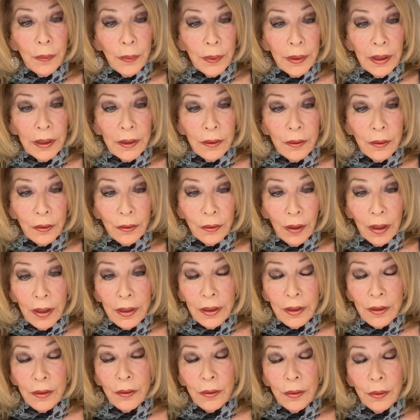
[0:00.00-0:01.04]
when I
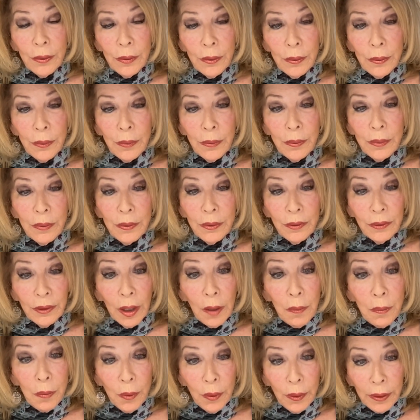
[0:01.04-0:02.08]
decided to
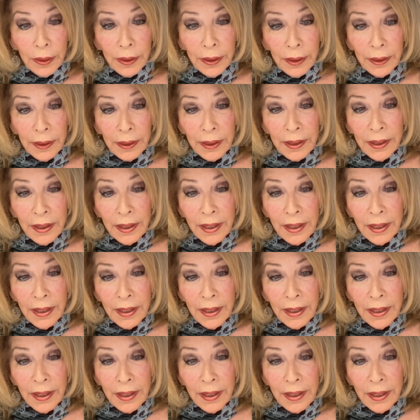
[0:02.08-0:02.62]
stop working